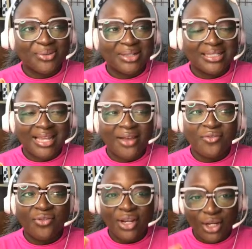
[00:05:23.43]
So it's
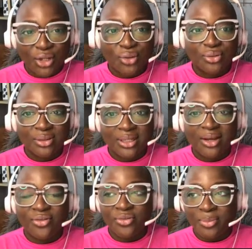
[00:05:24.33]
like videos
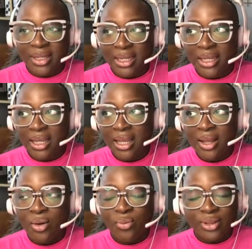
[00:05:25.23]
of me
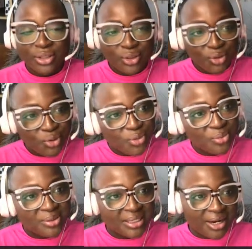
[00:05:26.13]
with
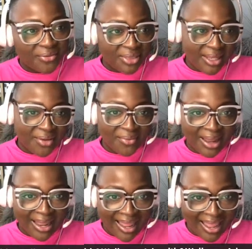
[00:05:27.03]
tubes and everything in
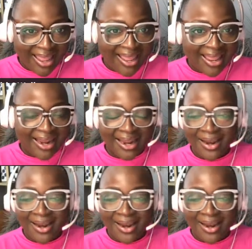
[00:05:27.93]
my head